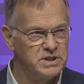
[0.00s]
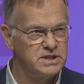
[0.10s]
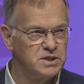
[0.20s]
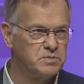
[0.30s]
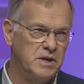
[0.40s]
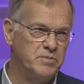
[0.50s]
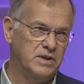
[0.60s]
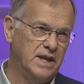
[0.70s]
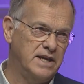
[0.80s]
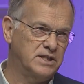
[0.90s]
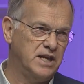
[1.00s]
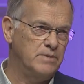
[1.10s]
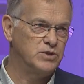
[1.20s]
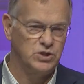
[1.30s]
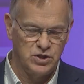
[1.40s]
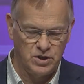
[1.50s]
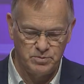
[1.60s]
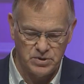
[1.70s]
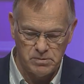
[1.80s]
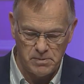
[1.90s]
business people like James and
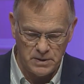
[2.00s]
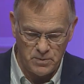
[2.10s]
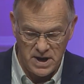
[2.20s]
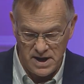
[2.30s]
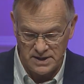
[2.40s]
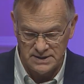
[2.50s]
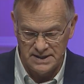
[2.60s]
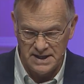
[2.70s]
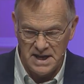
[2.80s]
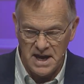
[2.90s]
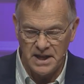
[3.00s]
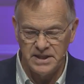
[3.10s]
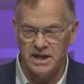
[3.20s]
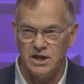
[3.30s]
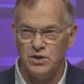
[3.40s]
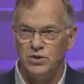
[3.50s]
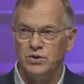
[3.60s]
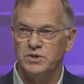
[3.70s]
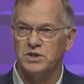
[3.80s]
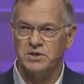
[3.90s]
John probably were. And then he
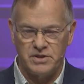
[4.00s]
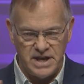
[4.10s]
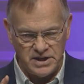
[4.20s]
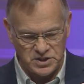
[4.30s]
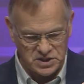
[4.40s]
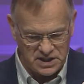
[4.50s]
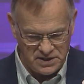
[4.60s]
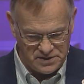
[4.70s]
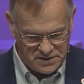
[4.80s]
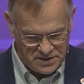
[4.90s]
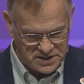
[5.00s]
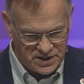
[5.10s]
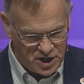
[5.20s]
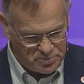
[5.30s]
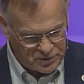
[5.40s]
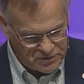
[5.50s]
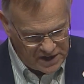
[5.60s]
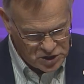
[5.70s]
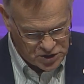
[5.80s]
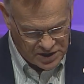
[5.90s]
uses their skills and their
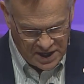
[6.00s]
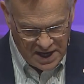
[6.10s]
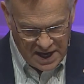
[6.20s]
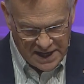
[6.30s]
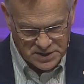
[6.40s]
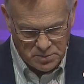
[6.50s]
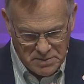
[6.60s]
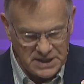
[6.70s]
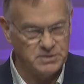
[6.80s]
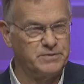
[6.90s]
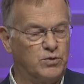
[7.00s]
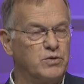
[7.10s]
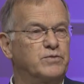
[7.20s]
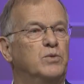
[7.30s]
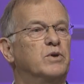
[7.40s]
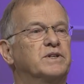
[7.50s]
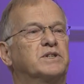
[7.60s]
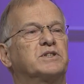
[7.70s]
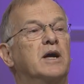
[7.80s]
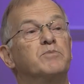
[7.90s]
profession as a metaphor for what
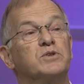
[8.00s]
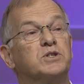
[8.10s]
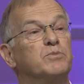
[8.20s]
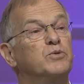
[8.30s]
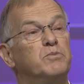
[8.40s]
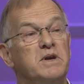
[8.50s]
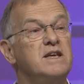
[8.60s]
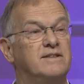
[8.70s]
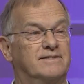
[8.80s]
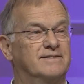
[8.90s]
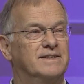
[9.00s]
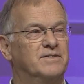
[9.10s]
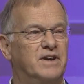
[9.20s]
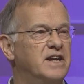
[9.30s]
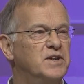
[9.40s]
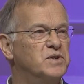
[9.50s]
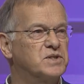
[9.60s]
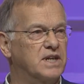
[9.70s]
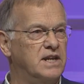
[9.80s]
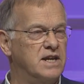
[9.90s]
discipleship would mean. Very
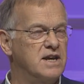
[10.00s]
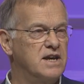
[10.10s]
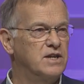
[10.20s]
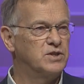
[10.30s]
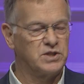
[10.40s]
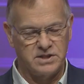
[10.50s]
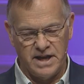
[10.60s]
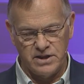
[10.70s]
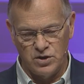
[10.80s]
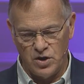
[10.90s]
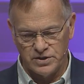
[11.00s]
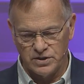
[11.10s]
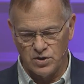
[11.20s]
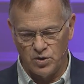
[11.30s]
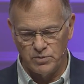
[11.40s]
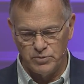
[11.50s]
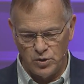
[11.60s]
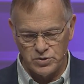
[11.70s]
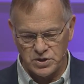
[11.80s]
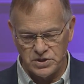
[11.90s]
interestingly, just like God had called
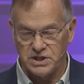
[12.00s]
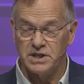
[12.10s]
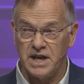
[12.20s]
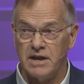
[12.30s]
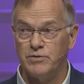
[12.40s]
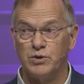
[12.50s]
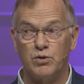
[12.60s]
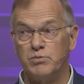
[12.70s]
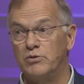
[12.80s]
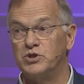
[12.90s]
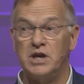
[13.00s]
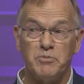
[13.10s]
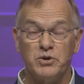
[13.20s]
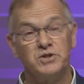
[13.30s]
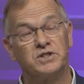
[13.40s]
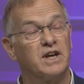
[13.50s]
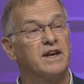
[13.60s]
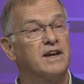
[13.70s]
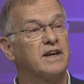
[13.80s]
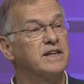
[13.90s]
Moses and David, who were both shepherds,
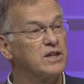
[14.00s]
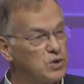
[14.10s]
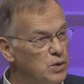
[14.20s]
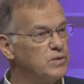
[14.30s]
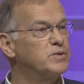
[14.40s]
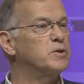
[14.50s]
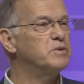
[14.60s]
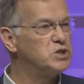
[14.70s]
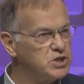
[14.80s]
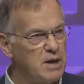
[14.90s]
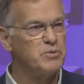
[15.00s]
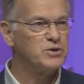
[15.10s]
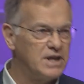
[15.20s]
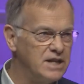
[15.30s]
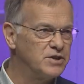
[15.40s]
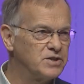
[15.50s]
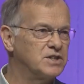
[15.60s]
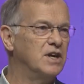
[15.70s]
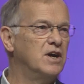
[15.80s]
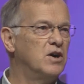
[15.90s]
and then called them to be shepherd
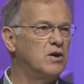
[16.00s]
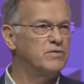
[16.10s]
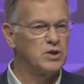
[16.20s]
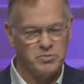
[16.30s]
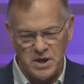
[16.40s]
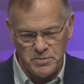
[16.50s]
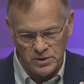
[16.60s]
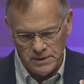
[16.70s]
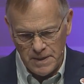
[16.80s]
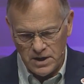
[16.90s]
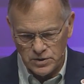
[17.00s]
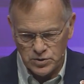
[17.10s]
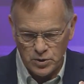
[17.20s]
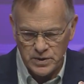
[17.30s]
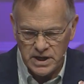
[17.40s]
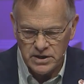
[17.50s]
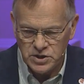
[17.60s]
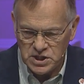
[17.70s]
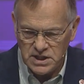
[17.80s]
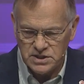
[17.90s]
leaders of their people, so here
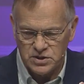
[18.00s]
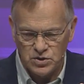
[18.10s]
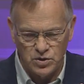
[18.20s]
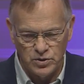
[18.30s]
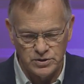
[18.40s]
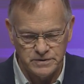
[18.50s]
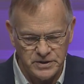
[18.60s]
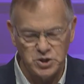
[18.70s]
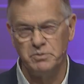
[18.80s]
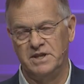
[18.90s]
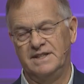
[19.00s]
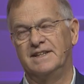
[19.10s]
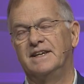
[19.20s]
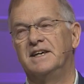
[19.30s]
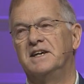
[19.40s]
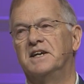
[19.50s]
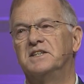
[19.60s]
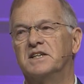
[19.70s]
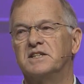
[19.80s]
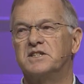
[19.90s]
Jesus calls fishermen
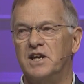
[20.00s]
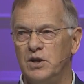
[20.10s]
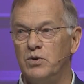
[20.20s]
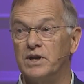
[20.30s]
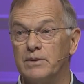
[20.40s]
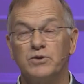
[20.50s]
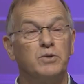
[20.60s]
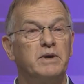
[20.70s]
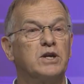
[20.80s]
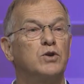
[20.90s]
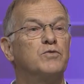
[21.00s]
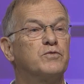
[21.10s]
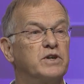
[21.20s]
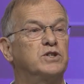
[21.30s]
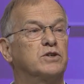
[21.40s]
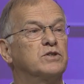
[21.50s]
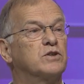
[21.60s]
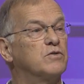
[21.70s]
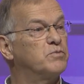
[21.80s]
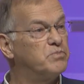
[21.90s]
and says, I tell you what, I'm going to make you fishers
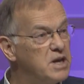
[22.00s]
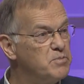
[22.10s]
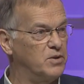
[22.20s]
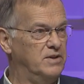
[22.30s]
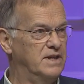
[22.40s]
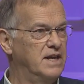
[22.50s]
of people.